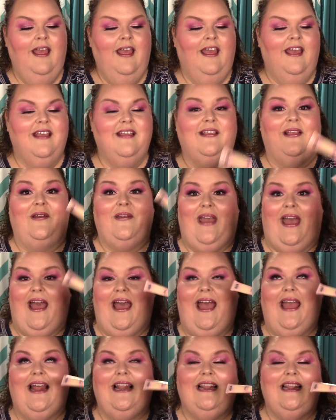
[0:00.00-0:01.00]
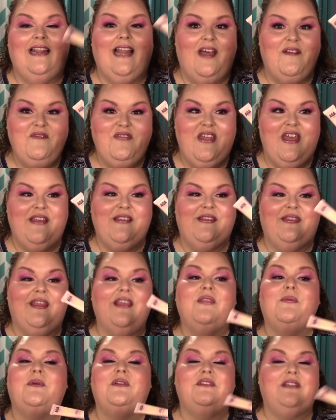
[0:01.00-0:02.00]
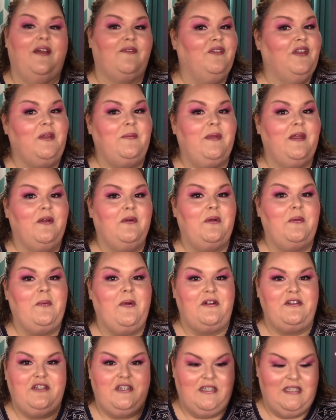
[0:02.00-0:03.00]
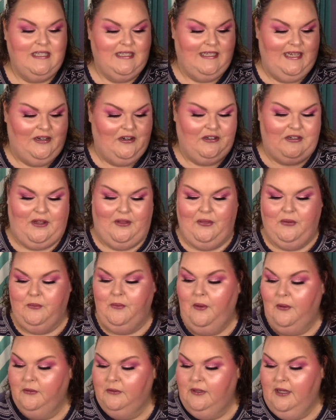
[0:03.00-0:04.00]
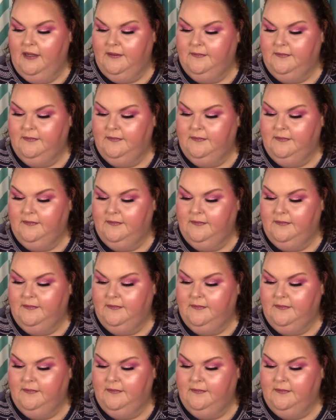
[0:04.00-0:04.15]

So yeah, I love this. This will definitely be repurchased later down the road.